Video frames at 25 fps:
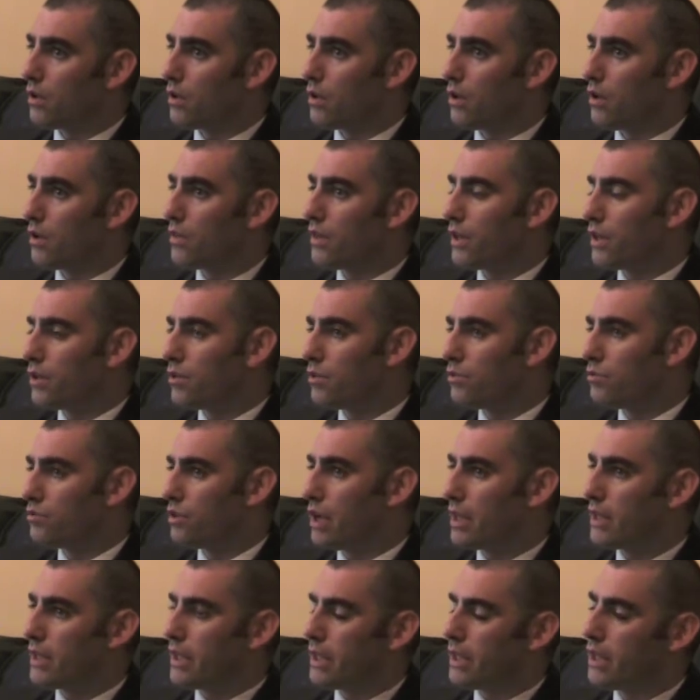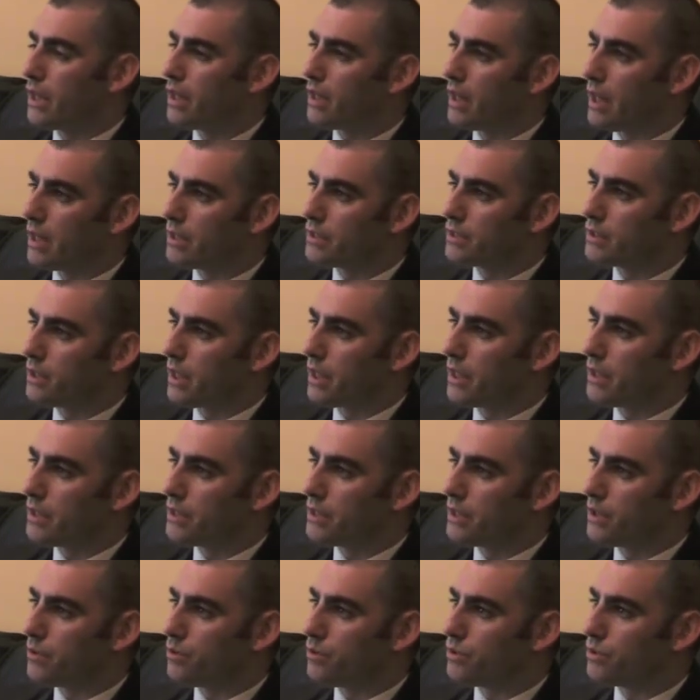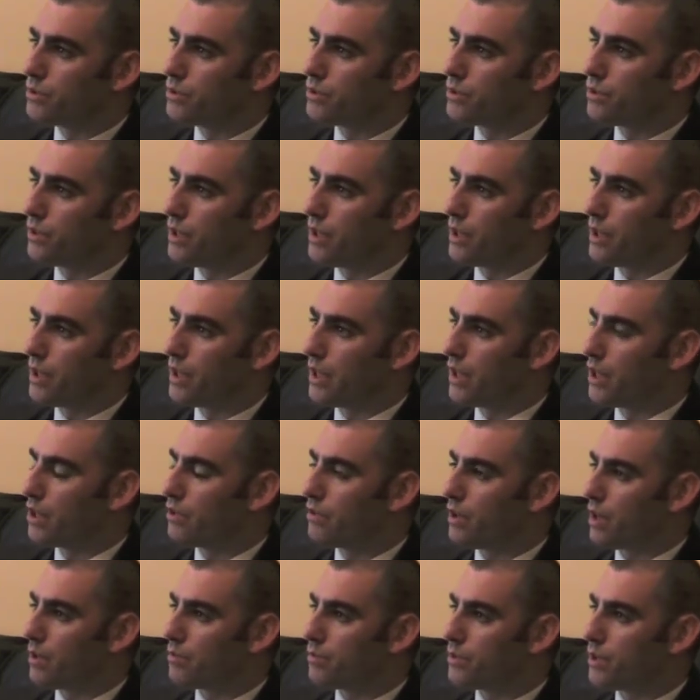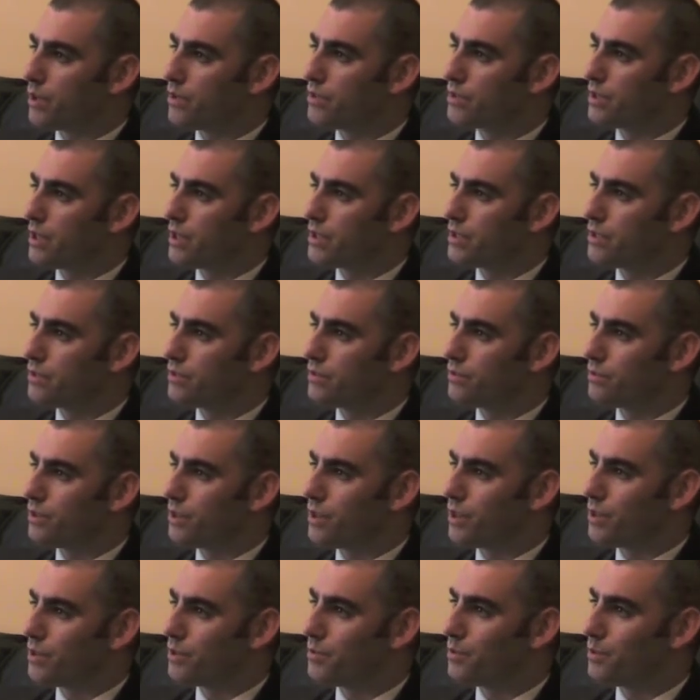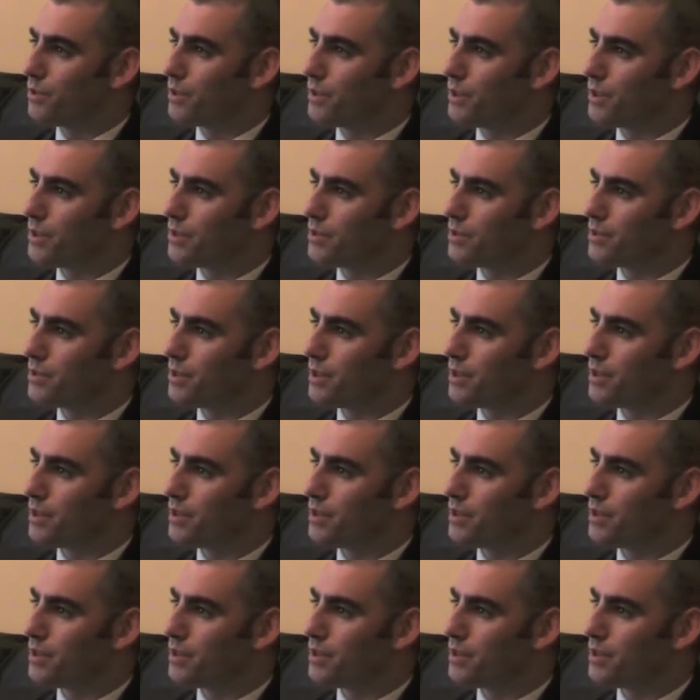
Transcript: I think already at that stage it was the incorrect process, to put it as